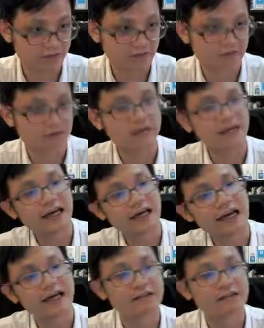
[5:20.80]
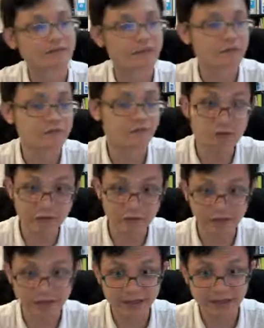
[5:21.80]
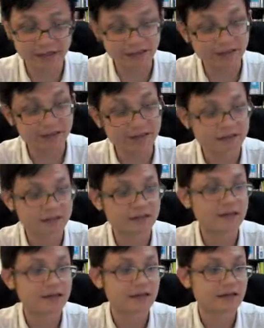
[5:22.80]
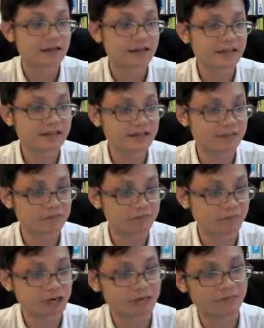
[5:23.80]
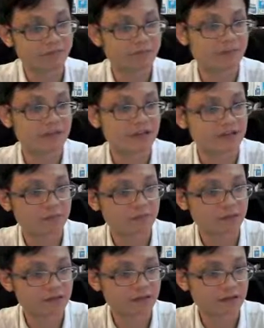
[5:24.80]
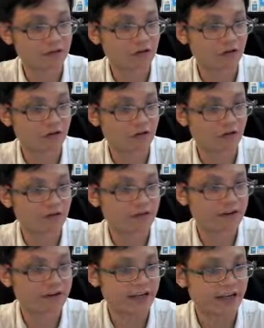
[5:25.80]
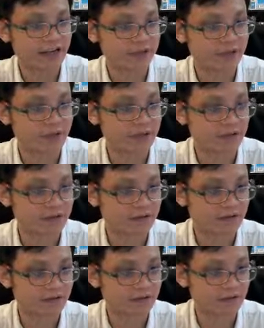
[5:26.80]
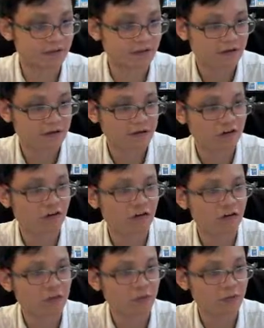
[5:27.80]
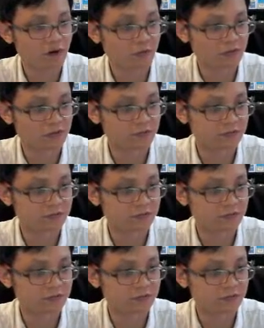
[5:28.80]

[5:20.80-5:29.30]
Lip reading: Okay, at Form 3 we already learned this. This is the pipe, the blood glow very happy. No problem.